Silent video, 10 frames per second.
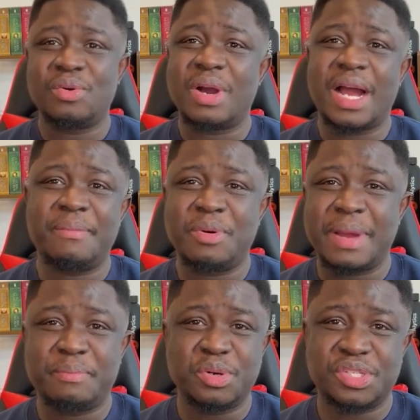"Oh, I'm
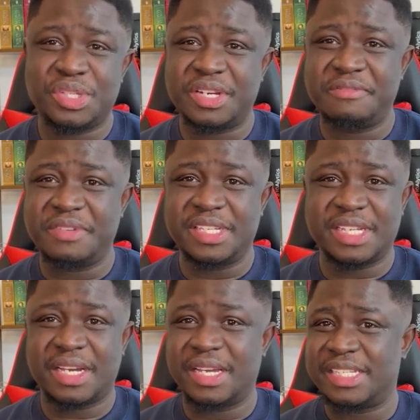on my post-study
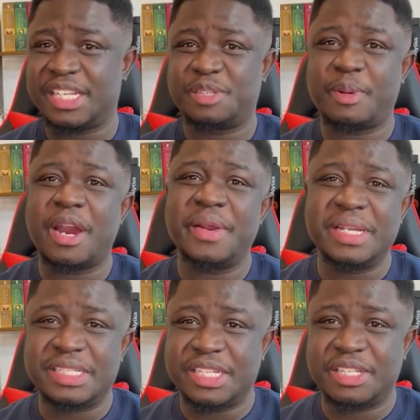visa. It's
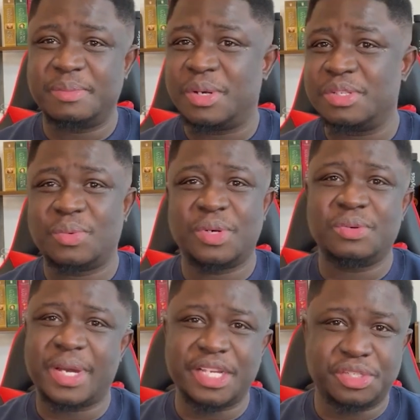expiring in 6 months.
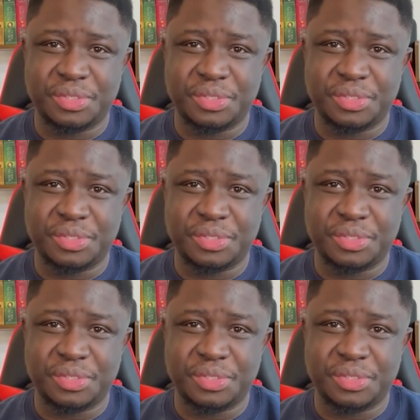What do I